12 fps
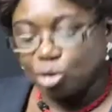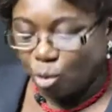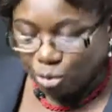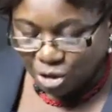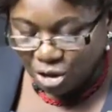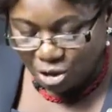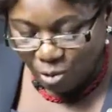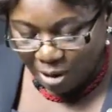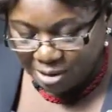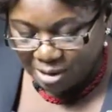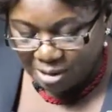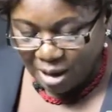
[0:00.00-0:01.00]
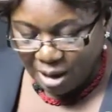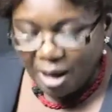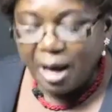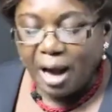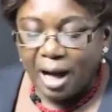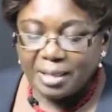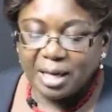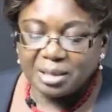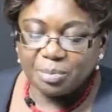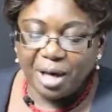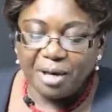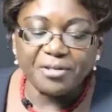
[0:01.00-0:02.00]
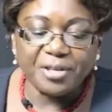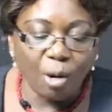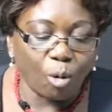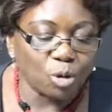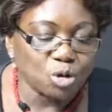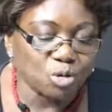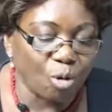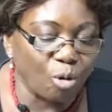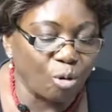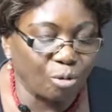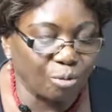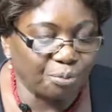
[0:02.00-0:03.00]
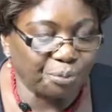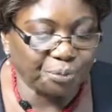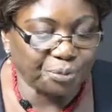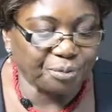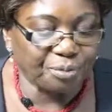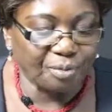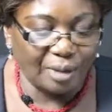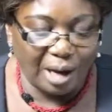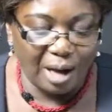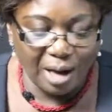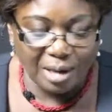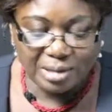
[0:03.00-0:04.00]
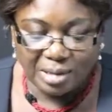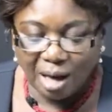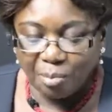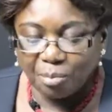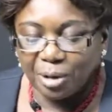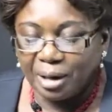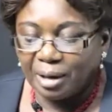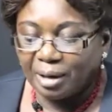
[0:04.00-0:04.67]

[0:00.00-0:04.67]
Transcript: continuous. And that behavior also has some